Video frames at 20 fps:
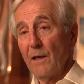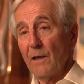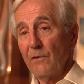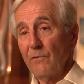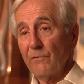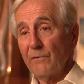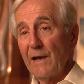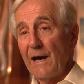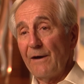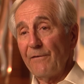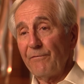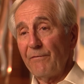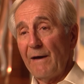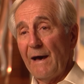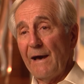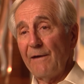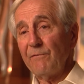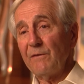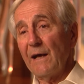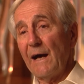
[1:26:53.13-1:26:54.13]
You've got
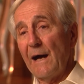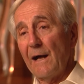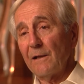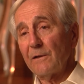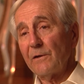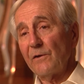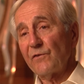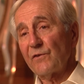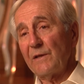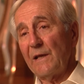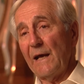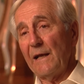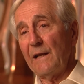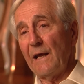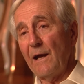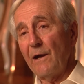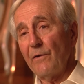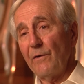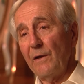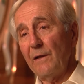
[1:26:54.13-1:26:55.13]
$5 in that
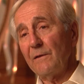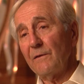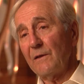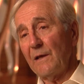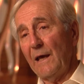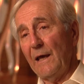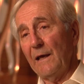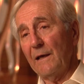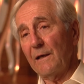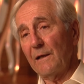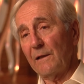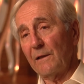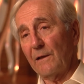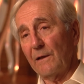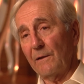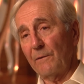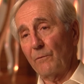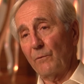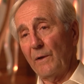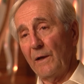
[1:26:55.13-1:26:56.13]
air intake in
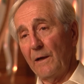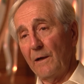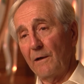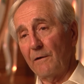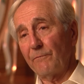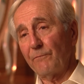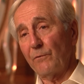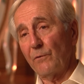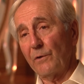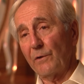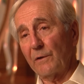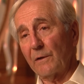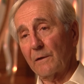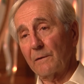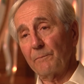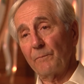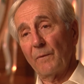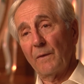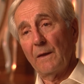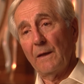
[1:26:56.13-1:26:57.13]
the rear for
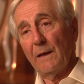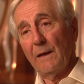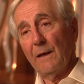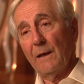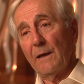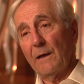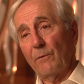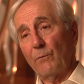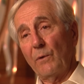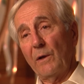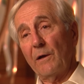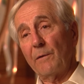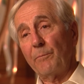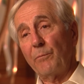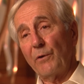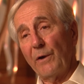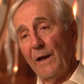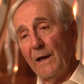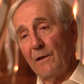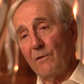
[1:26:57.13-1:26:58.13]
the rear
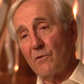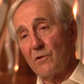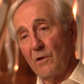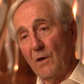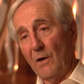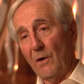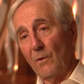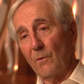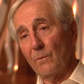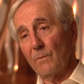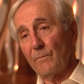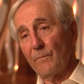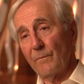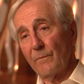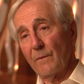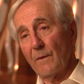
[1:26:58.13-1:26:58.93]
brake, Joe.